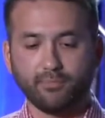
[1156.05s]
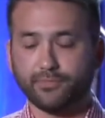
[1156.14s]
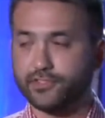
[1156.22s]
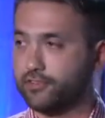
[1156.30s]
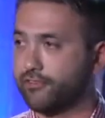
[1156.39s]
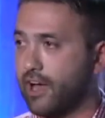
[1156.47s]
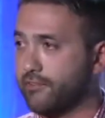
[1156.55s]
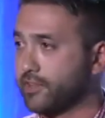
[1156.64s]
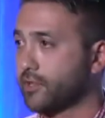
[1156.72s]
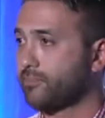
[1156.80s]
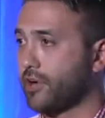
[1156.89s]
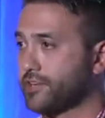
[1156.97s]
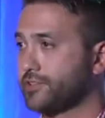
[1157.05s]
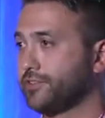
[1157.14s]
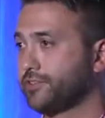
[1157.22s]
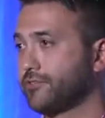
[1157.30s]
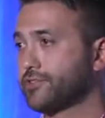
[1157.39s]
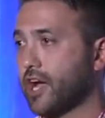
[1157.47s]
Surviving the pressures
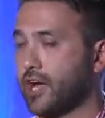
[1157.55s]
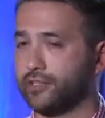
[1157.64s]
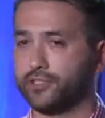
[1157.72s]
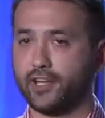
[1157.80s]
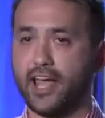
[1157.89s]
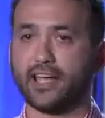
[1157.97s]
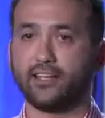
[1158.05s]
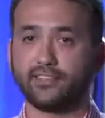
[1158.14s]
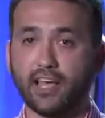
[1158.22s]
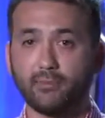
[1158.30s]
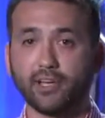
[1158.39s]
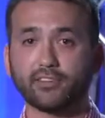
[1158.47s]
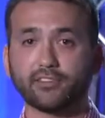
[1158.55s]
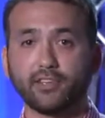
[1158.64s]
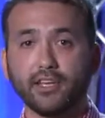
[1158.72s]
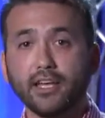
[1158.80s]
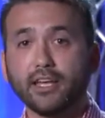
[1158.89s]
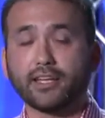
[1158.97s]
of childhood academics,
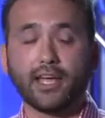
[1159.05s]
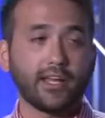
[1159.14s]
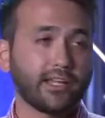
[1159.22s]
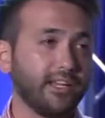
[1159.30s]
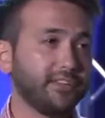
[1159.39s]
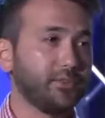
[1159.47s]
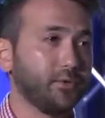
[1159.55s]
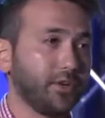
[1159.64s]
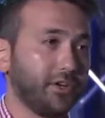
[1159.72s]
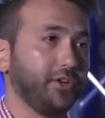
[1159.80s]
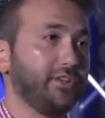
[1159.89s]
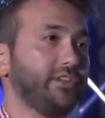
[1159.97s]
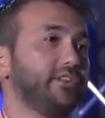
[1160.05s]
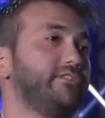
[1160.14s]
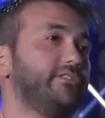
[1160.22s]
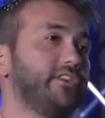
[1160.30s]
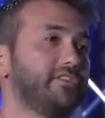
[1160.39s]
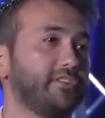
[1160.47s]
getting into a good
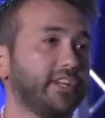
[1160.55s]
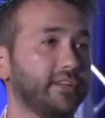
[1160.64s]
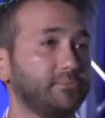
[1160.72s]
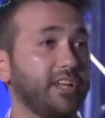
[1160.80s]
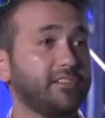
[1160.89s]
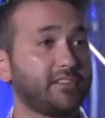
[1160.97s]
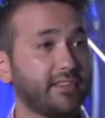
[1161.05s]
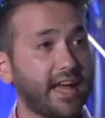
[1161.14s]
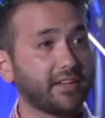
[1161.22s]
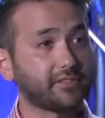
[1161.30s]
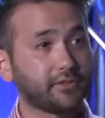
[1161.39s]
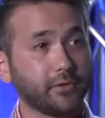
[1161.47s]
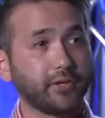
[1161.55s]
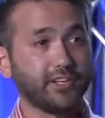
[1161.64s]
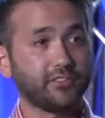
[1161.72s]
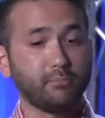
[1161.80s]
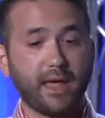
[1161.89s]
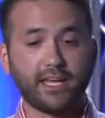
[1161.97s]
university means that that student
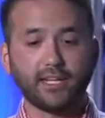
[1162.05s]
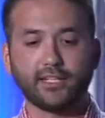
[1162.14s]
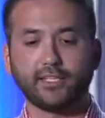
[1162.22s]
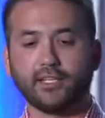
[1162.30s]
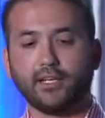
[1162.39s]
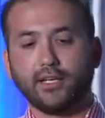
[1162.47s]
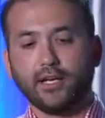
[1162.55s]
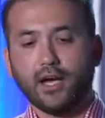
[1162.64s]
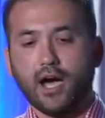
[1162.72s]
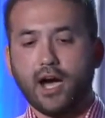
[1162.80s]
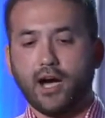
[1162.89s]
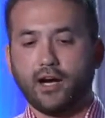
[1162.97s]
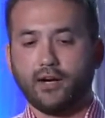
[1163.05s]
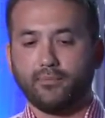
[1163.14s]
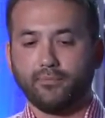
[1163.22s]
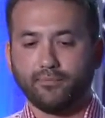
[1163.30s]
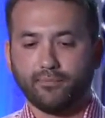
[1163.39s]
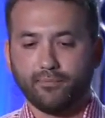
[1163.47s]
has made it.
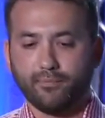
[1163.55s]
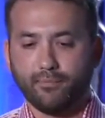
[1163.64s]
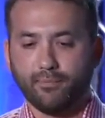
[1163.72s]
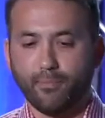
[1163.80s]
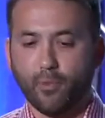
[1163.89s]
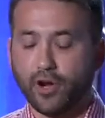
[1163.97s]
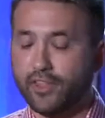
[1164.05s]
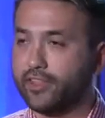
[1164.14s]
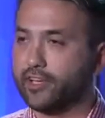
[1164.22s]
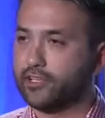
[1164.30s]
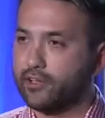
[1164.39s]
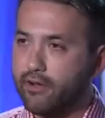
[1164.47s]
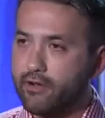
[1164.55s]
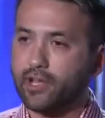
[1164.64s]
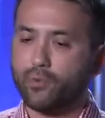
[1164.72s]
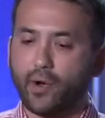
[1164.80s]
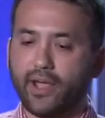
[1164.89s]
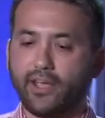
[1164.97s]
One of the
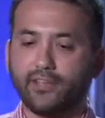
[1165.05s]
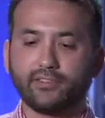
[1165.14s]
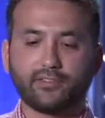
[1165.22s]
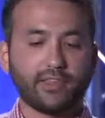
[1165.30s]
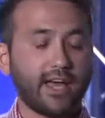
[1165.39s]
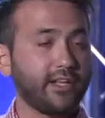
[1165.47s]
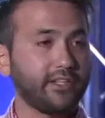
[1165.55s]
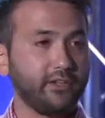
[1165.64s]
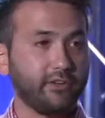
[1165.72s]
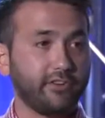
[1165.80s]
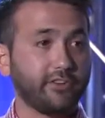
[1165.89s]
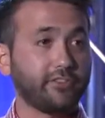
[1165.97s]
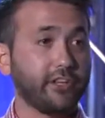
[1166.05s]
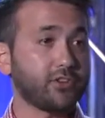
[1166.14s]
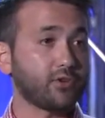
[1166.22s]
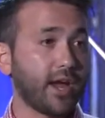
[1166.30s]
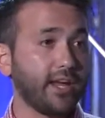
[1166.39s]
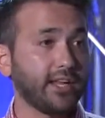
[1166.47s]
glaring ways that university
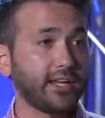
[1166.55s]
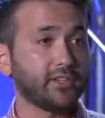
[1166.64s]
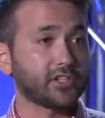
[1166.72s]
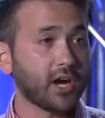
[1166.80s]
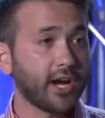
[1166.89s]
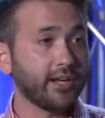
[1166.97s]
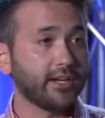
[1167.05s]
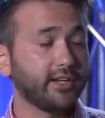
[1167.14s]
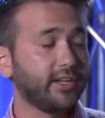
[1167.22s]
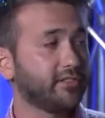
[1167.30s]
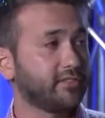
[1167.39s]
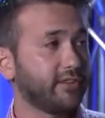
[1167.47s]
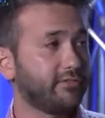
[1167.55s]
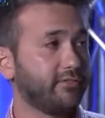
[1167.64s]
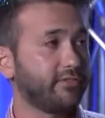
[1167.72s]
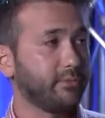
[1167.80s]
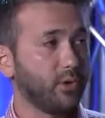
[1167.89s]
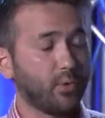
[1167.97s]
training in China is different
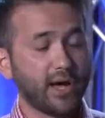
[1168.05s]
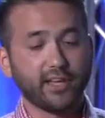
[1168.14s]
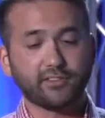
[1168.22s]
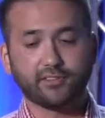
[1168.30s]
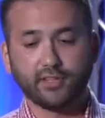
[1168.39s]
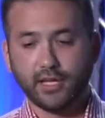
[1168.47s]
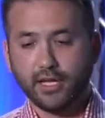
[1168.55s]
from the West